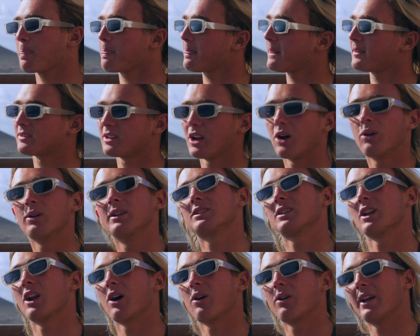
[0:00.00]

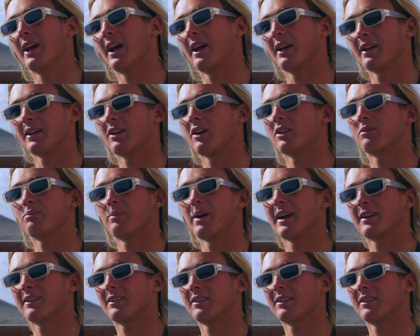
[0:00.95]
slowly I got back